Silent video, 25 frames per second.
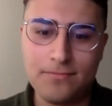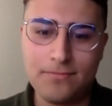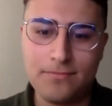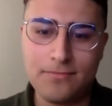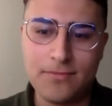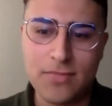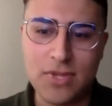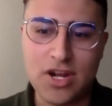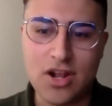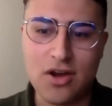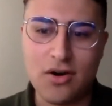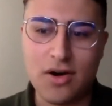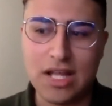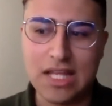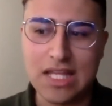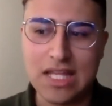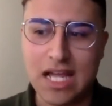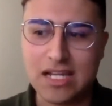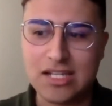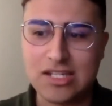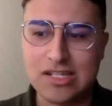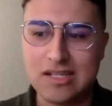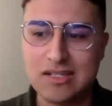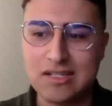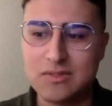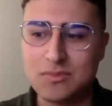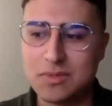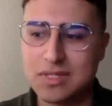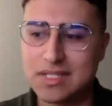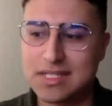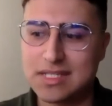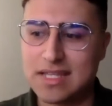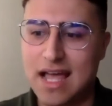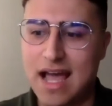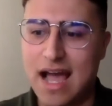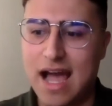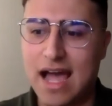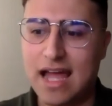elections was
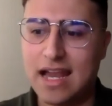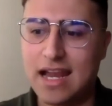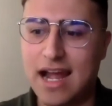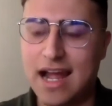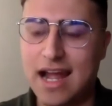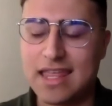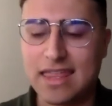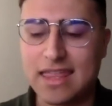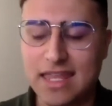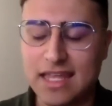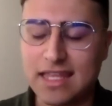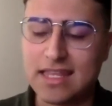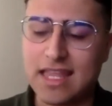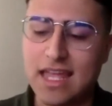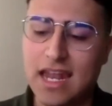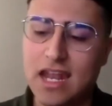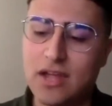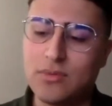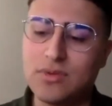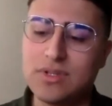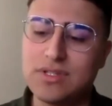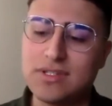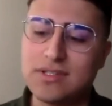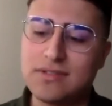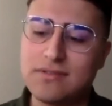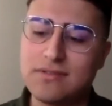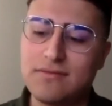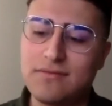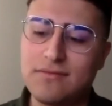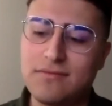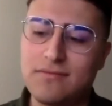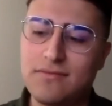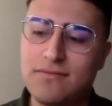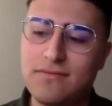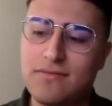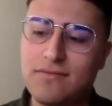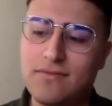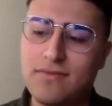that I think that
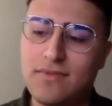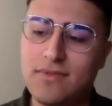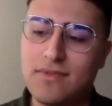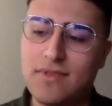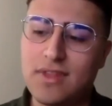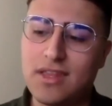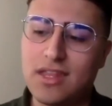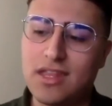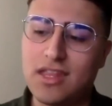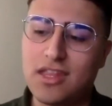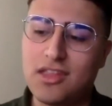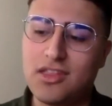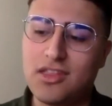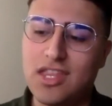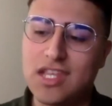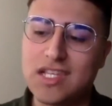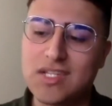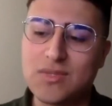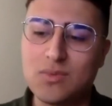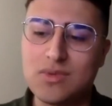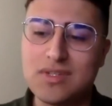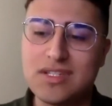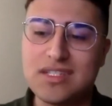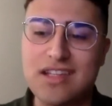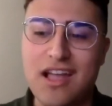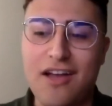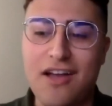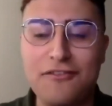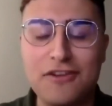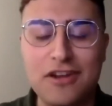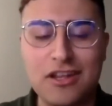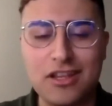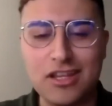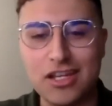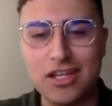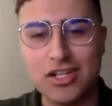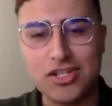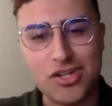this was
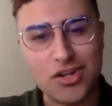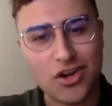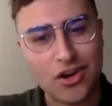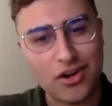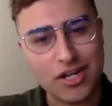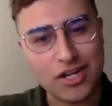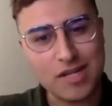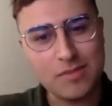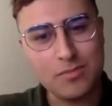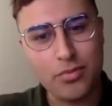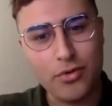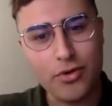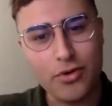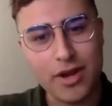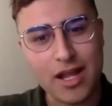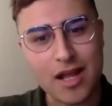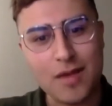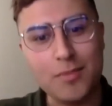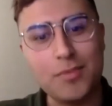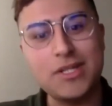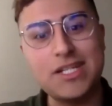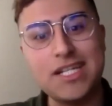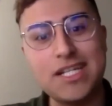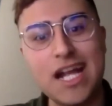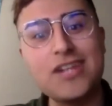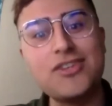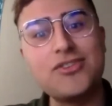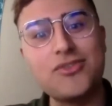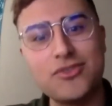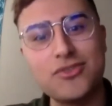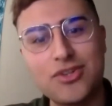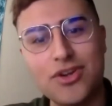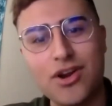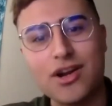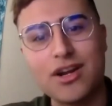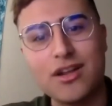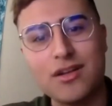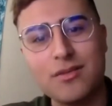definitely a potential
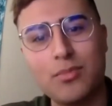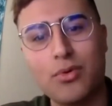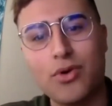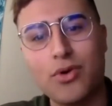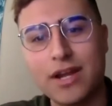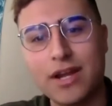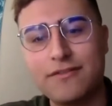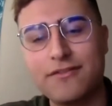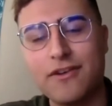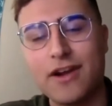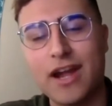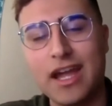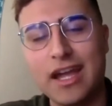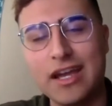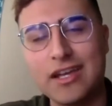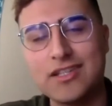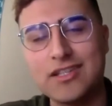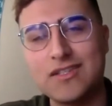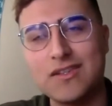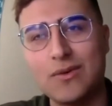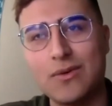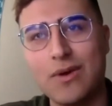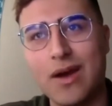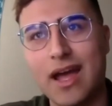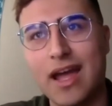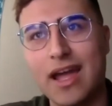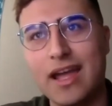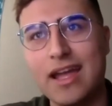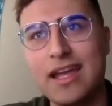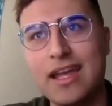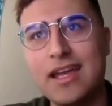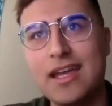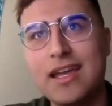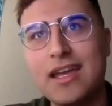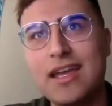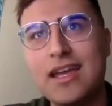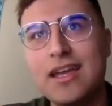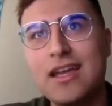turning point for ASUA,
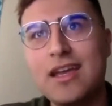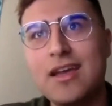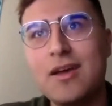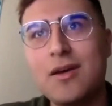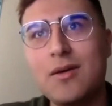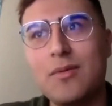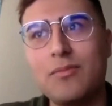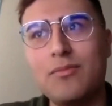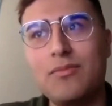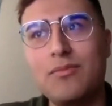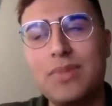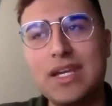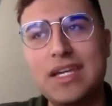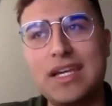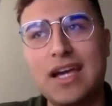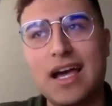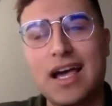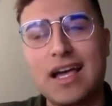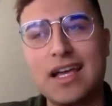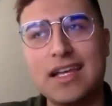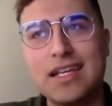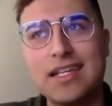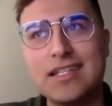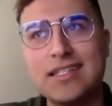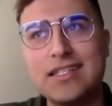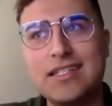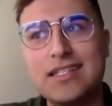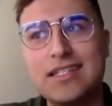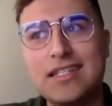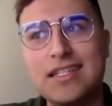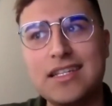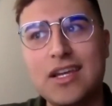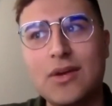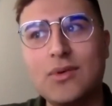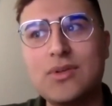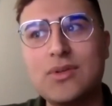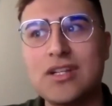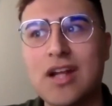because
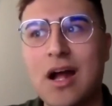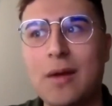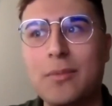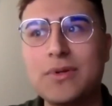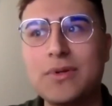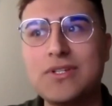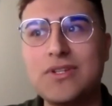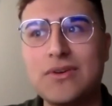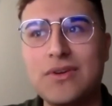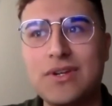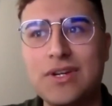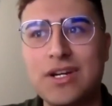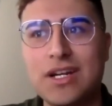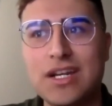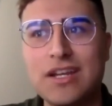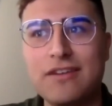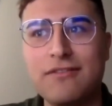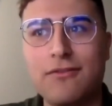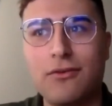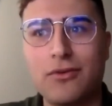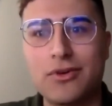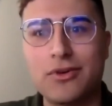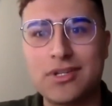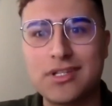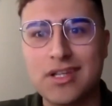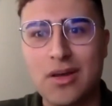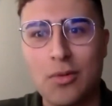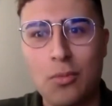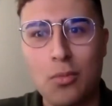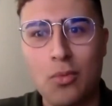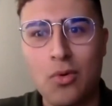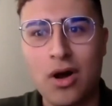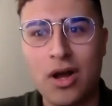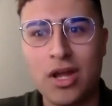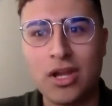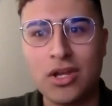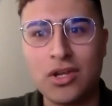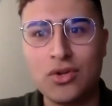it was an opportunity for
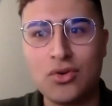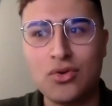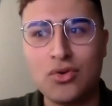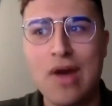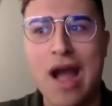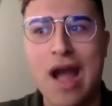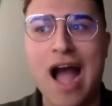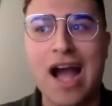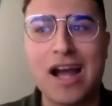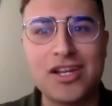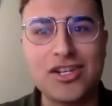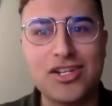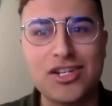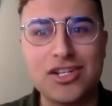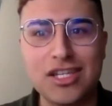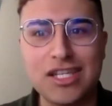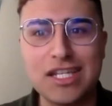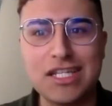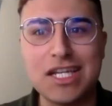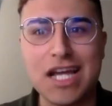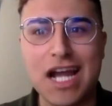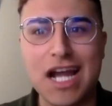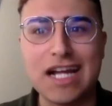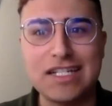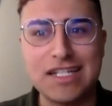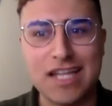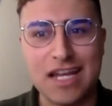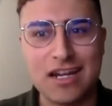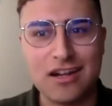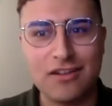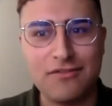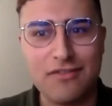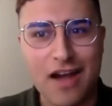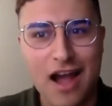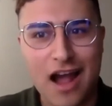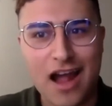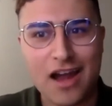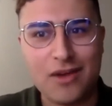someone who actually
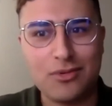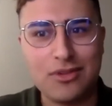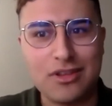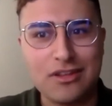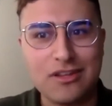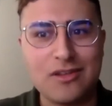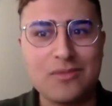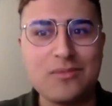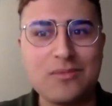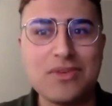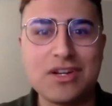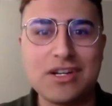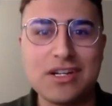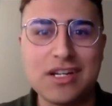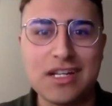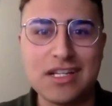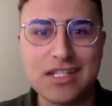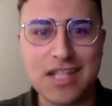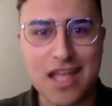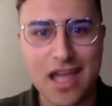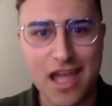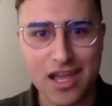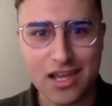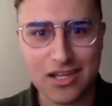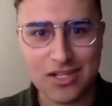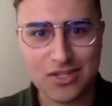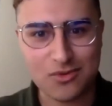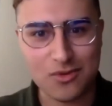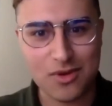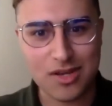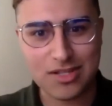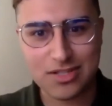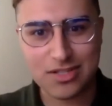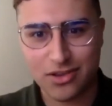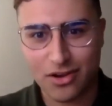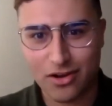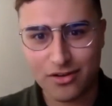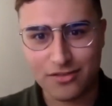identified with the communities that ASUA
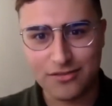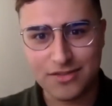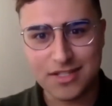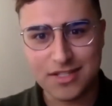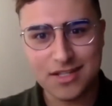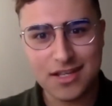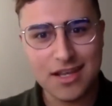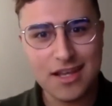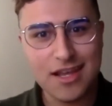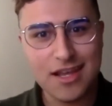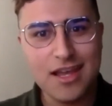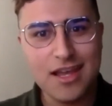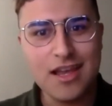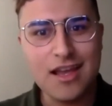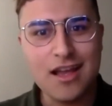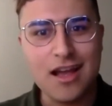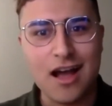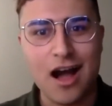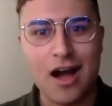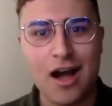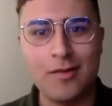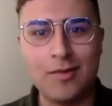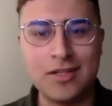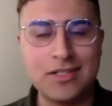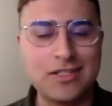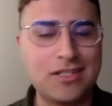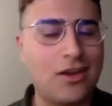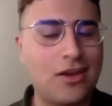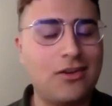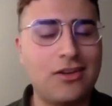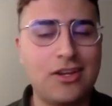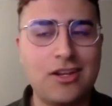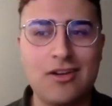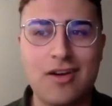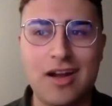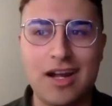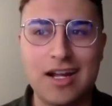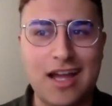serves. And so,
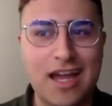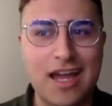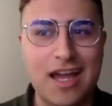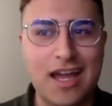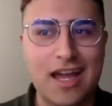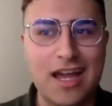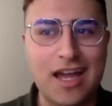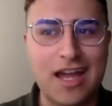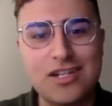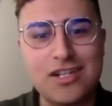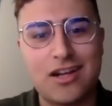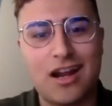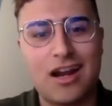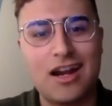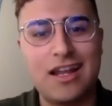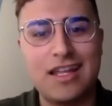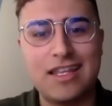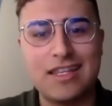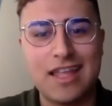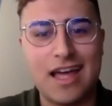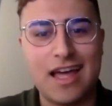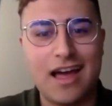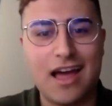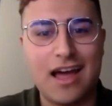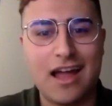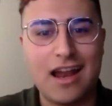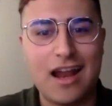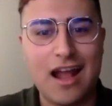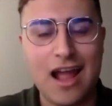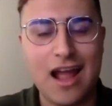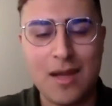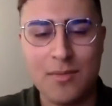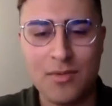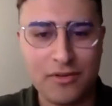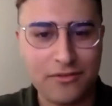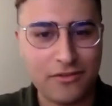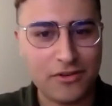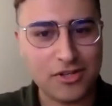I kind of touched on it that I
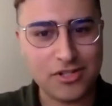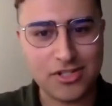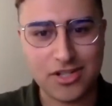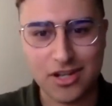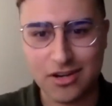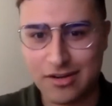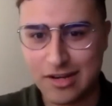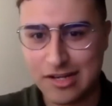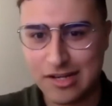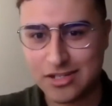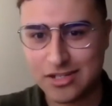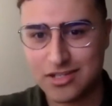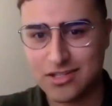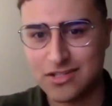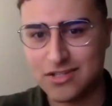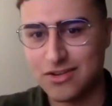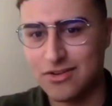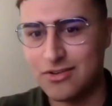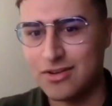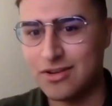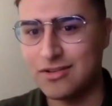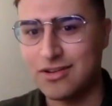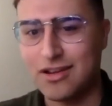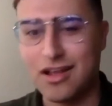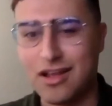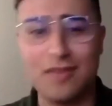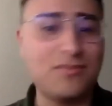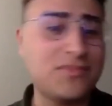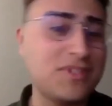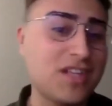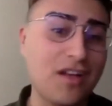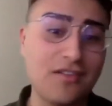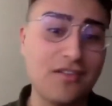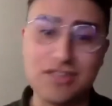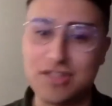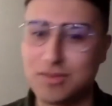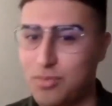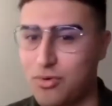am a first generation student. I'm
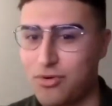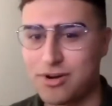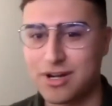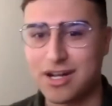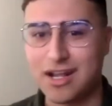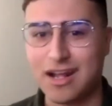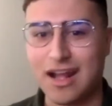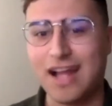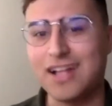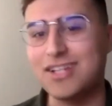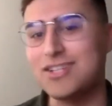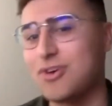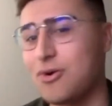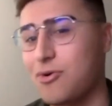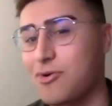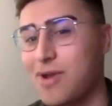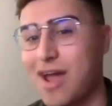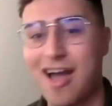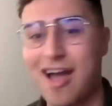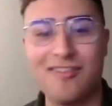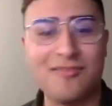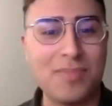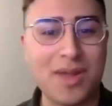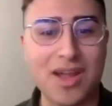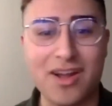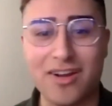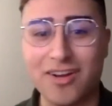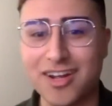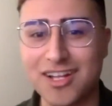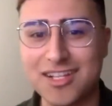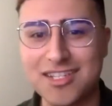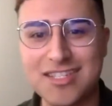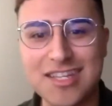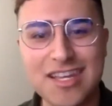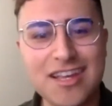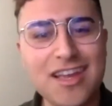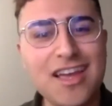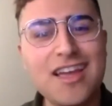self-supporting. I don't have
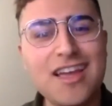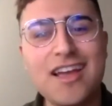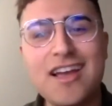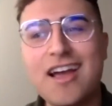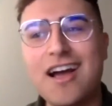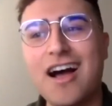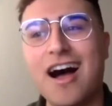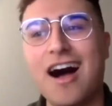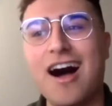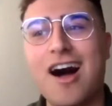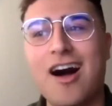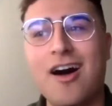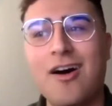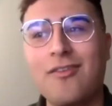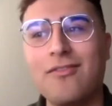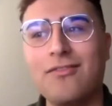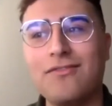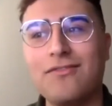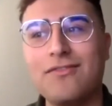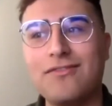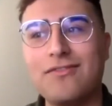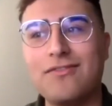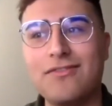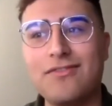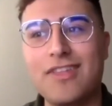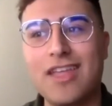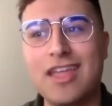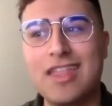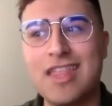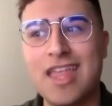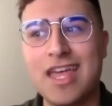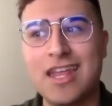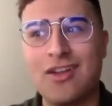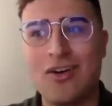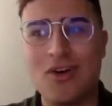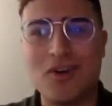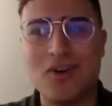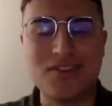parents. And
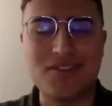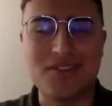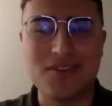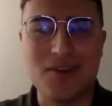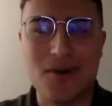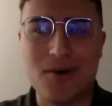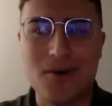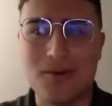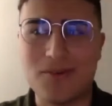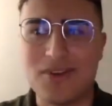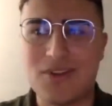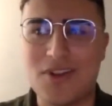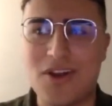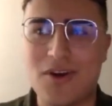then also,